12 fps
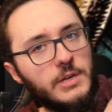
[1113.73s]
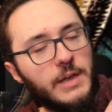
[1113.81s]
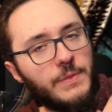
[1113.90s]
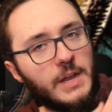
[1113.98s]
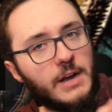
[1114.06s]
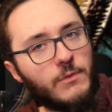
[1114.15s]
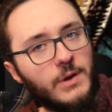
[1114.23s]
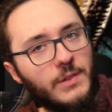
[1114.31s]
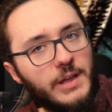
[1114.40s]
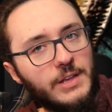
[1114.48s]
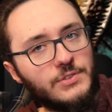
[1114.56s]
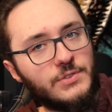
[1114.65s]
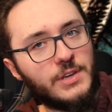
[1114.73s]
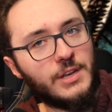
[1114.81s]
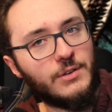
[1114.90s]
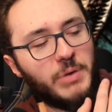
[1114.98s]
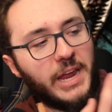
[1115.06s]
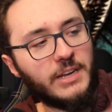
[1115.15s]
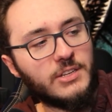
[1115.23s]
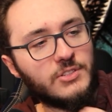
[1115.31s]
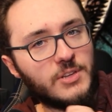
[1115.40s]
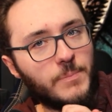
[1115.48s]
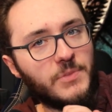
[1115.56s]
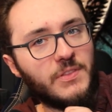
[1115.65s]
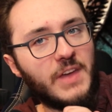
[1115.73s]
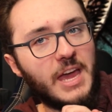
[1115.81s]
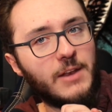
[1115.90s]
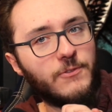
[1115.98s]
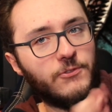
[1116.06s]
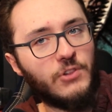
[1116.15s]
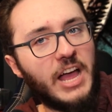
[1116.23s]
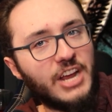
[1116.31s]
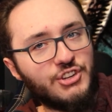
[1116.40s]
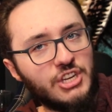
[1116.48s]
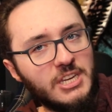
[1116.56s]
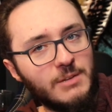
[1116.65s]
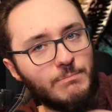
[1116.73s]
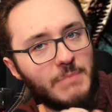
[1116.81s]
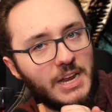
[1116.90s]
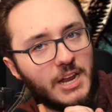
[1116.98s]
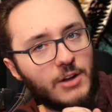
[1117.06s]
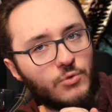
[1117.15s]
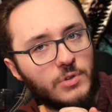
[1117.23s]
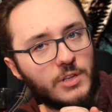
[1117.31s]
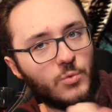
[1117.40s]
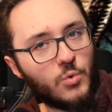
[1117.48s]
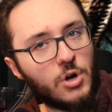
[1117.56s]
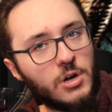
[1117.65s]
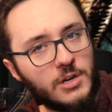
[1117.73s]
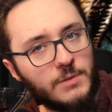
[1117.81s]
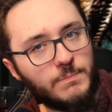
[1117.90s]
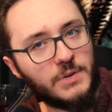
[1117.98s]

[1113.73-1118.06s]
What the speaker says: And then I realized that painting something that flashy may not really work